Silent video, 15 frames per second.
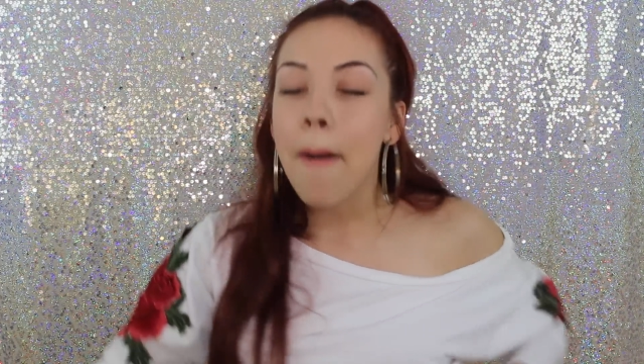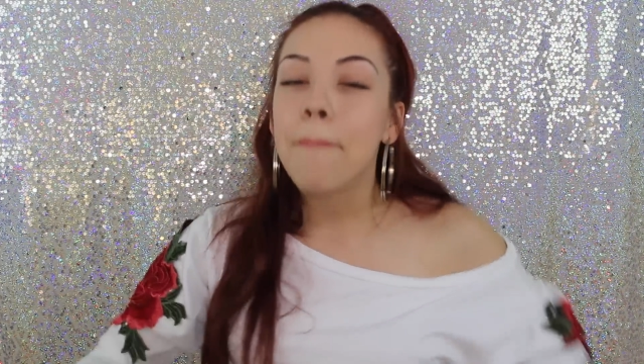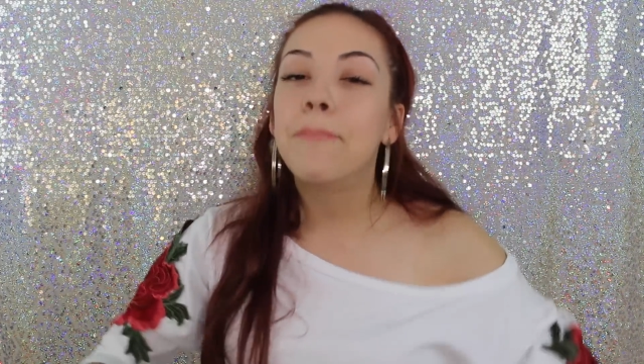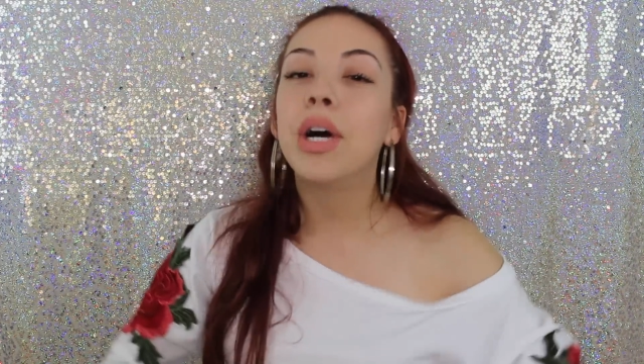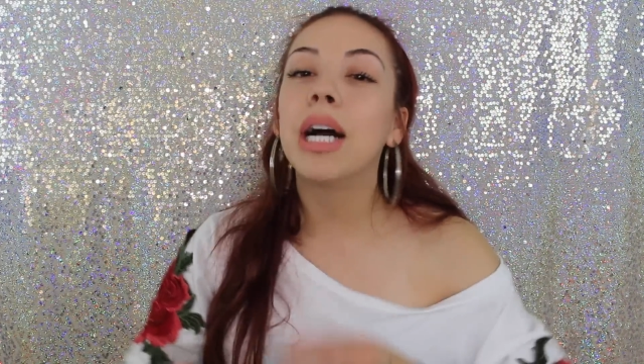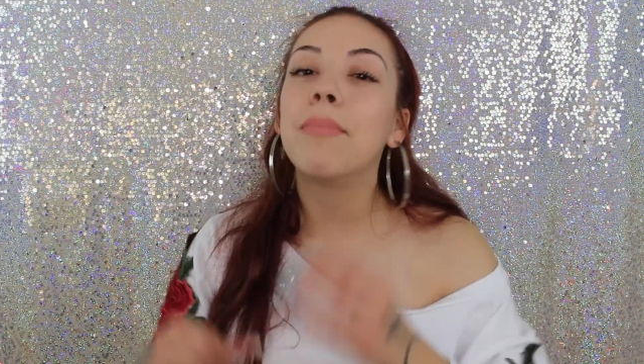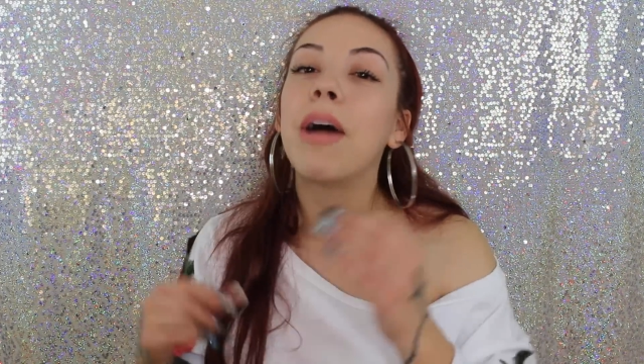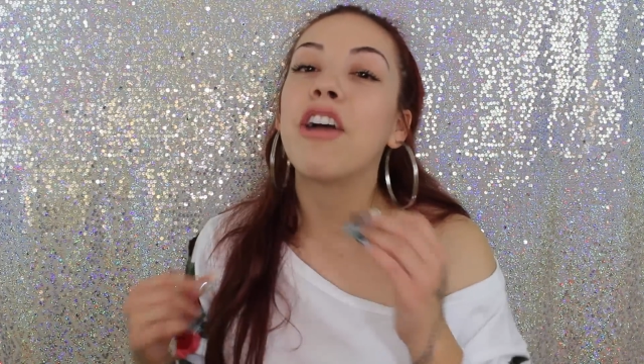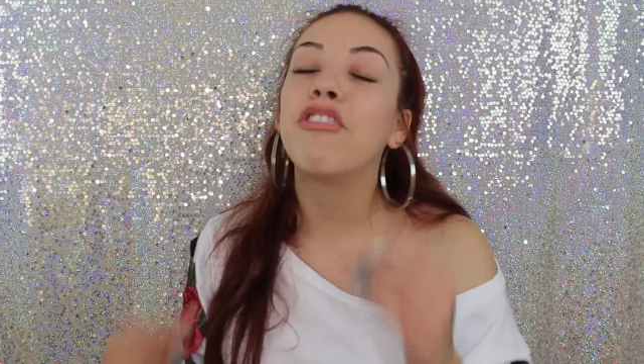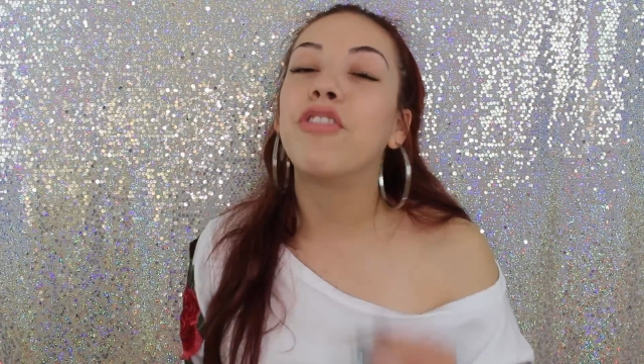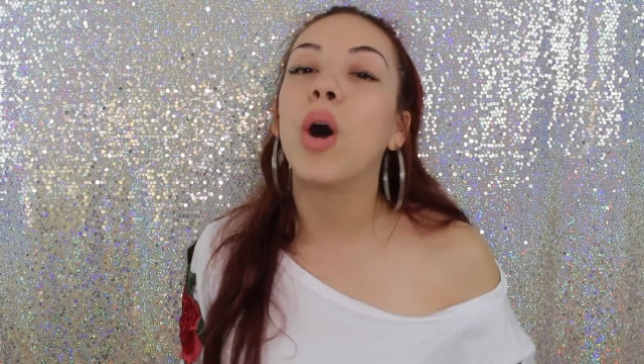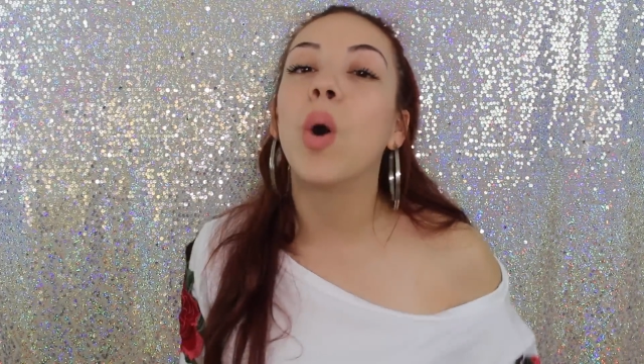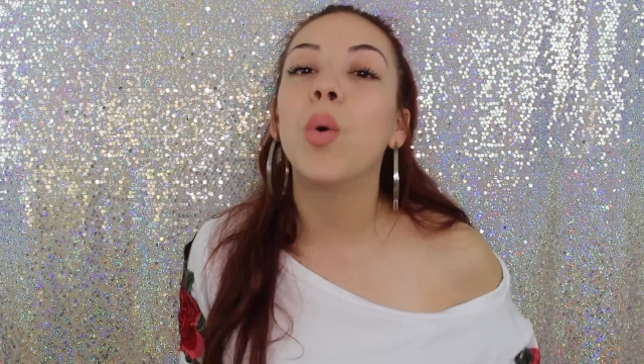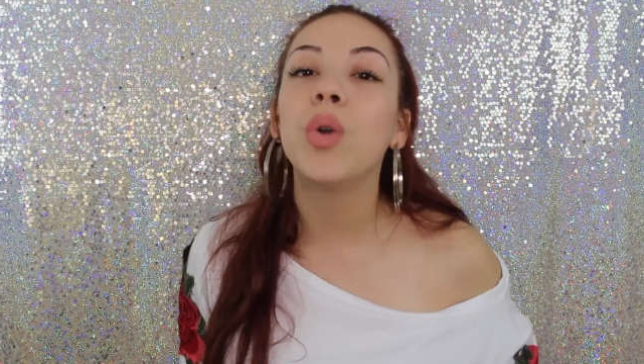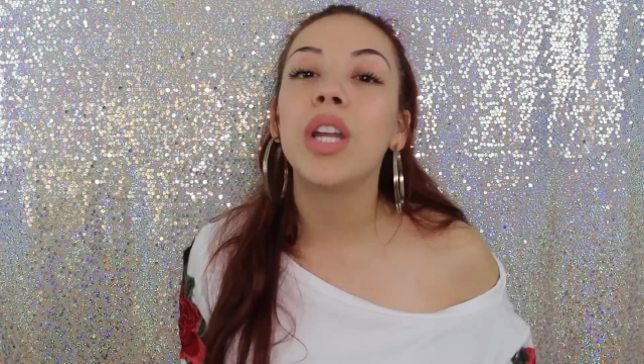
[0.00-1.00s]
But my
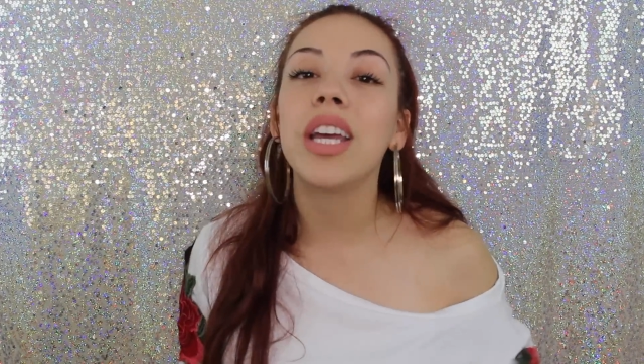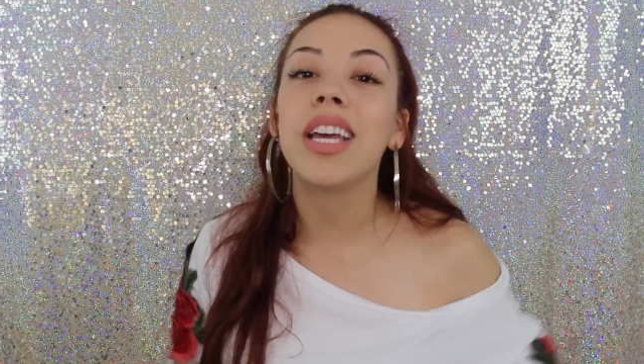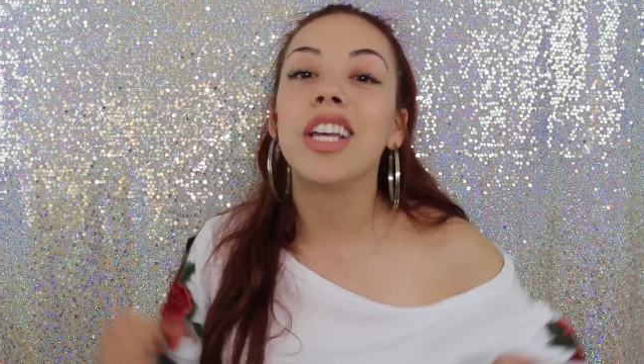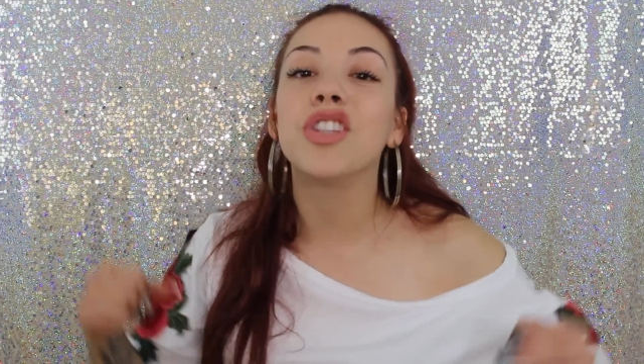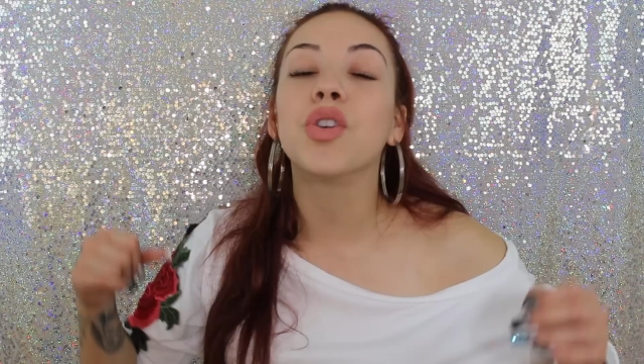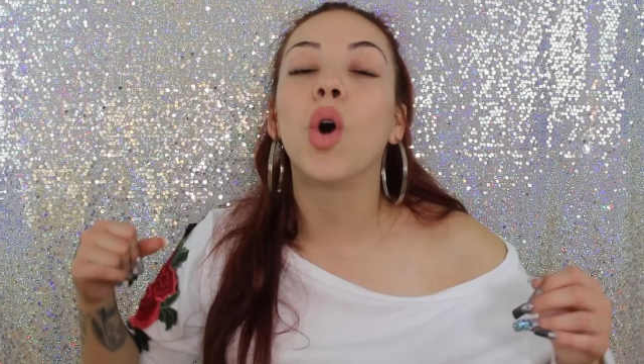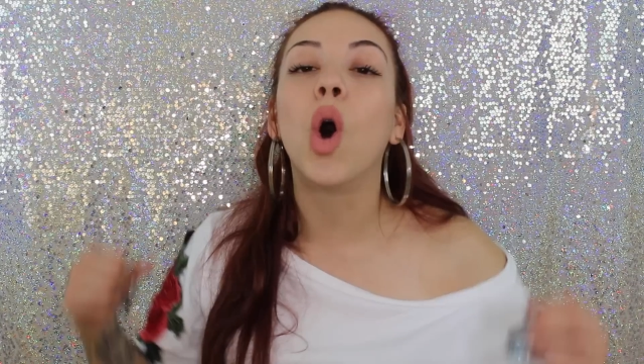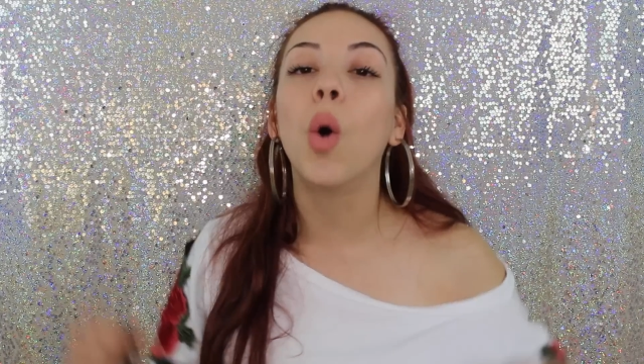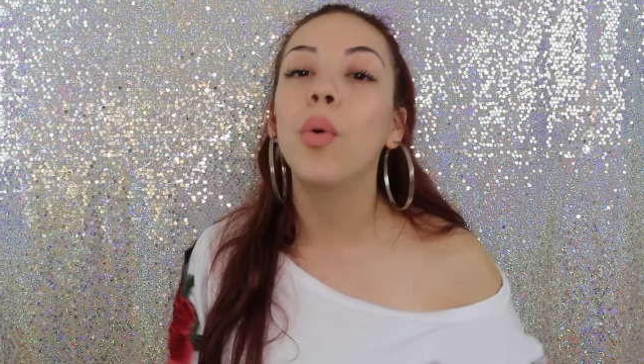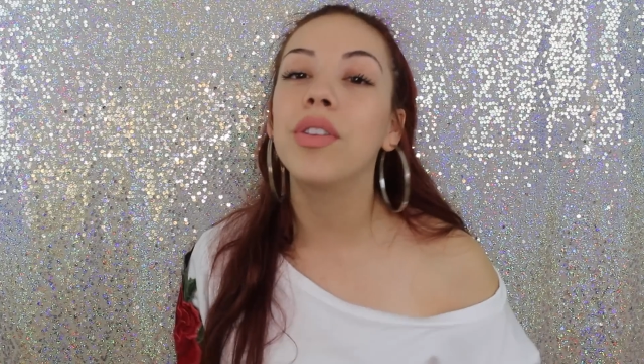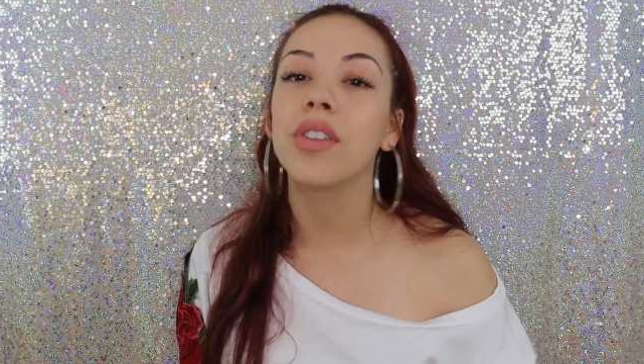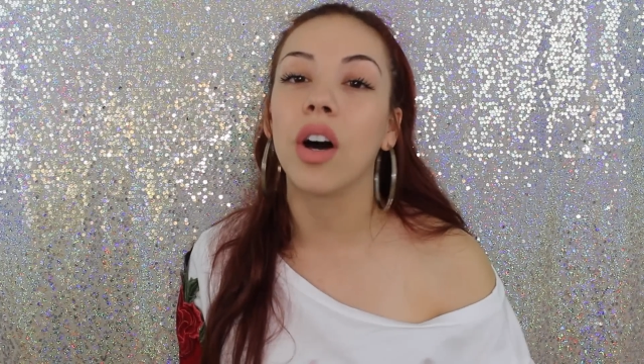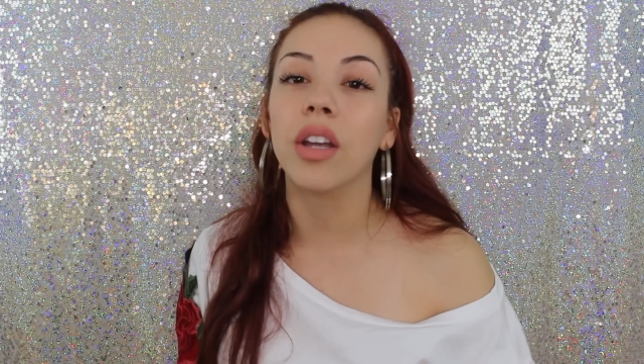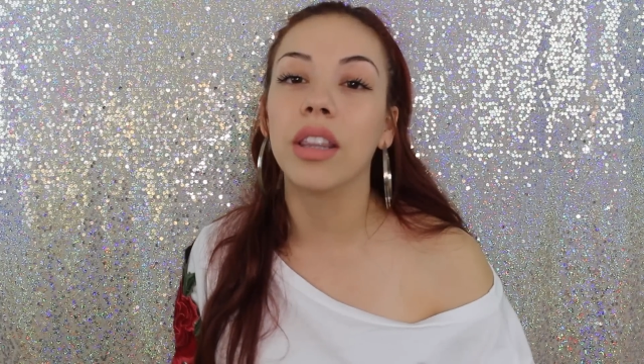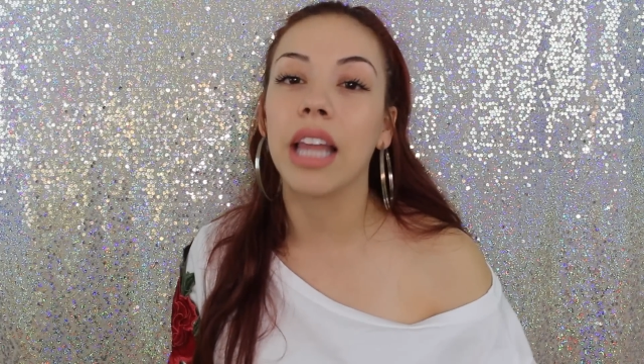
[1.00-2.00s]
phone is
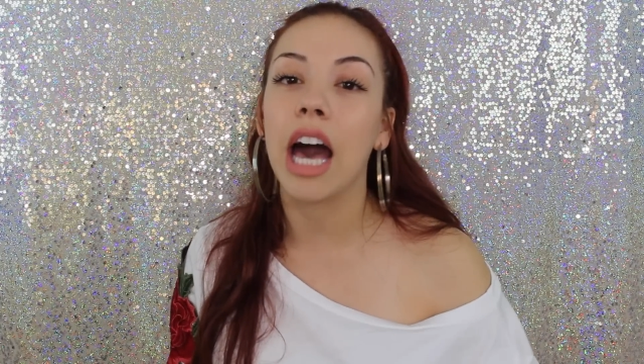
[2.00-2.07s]
always on